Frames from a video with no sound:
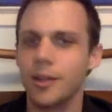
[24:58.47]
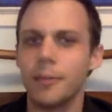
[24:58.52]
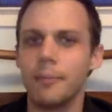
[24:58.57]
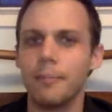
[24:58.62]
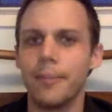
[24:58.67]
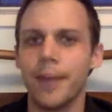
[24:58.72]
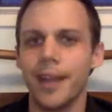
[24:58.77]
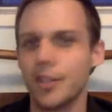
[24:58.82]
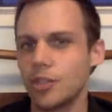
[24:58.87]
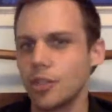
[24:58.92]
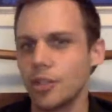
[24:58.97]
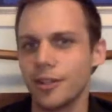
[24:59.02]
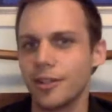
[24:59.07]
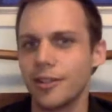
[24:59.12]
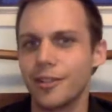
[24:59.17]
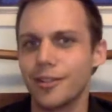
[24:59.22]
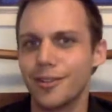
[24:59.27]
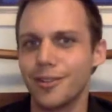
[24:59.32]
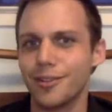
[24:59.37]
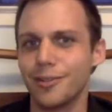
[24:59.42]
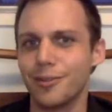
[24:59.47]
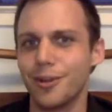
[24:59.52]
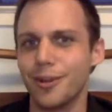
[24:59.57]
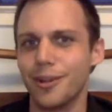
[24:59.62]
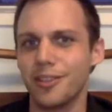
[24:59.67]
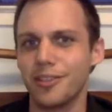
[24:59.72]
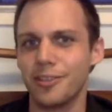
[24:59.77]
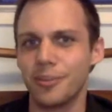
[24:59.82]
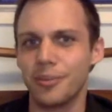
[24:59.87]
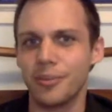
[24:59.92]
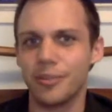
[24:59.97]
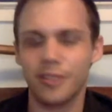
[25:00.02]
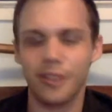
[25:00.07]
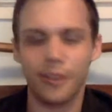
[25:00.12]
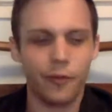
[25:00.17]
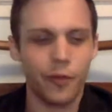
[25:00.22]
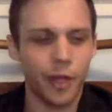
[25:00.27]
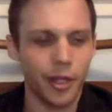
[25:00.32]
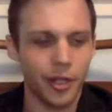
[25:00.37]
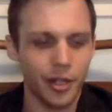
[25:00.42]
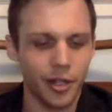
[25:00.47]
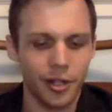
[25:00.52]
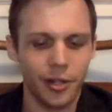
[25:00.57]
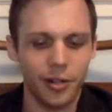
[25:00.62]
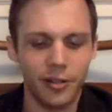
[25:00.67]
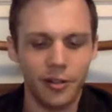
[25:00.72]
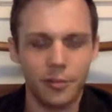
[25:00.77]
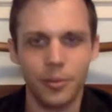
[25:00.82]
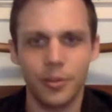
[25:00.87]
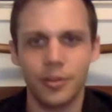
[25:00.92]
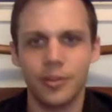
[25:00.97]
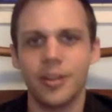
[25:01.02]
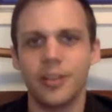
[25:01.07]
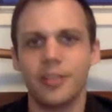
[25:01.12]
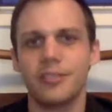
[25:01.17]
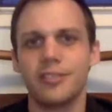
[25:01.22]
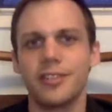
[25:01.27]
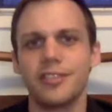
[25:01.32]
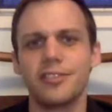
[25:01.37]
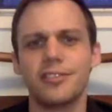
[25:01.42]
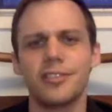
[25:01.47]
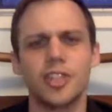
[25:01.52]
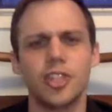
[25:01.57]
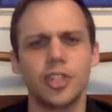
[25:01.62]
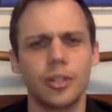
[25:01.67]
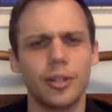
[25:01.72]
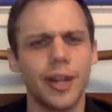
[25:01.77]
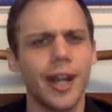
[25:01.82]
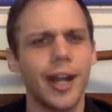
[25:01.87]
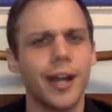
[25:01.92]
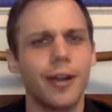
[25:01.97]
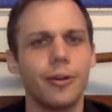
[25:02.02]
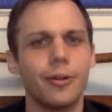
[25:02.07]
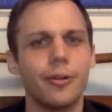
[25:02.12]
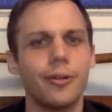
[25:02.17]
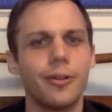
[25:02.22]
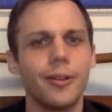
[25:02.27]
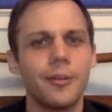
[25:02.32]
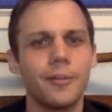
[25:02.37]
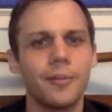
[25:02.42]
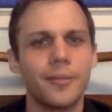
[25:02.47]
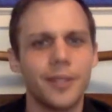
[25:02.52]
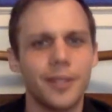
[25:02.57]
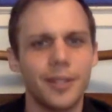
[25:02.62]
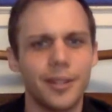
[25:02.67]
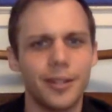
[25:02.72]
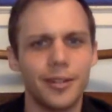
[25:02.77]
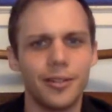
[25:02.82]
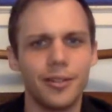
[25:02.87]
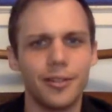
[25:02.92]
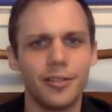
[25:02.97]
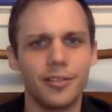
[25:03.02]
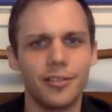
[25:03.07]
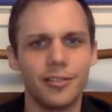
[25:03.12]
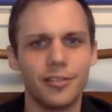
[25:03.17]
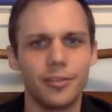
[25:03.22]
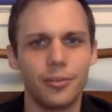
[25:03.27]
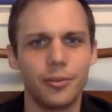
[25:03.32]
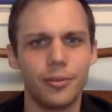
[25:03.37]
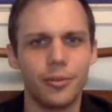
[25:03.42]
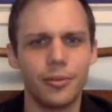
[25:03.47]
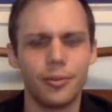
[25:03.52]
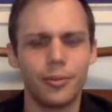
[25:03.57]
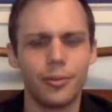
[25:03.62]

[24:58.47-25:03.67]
magic in a way, some stuff that occurs, but you're not necessarily sure how it occurs or